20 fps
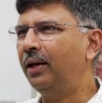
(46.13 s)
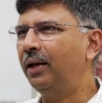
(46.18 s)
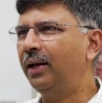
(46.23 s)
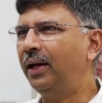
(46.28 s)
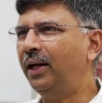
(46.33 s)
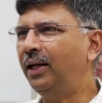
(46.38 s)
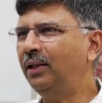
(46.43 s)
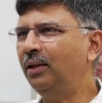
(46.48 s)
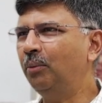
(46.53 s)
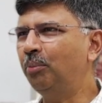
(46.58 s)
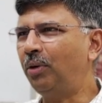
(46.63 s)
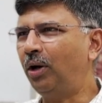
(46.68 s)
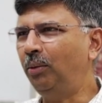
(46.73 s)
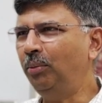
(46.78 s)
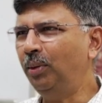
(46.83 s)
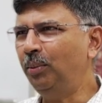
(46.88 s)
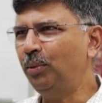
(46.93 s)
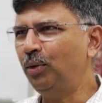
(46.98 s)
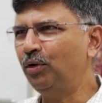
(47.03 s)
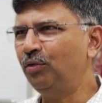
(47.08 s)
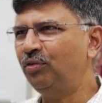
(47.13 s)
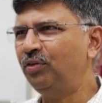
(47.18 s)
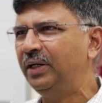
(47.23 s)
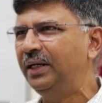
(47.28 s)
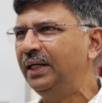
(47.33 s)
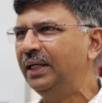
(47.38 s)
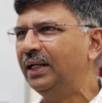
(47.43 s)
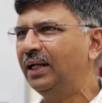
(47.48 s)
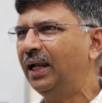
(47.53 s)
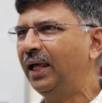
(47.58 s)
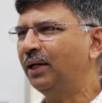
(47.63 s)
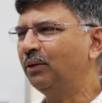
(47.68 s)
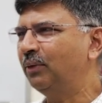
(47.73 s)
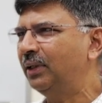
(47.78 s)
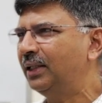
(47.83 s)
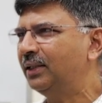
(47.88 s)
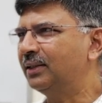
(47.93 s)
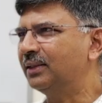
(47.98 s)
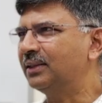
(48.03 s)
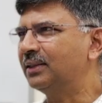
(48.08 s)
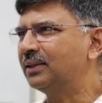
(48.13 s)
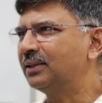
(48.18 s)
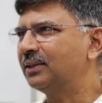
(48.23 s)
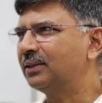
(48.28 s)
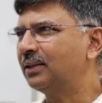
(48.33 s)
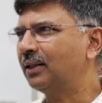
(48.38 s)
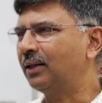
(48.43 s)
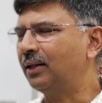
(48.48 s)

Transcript: And the problem of Indian languages,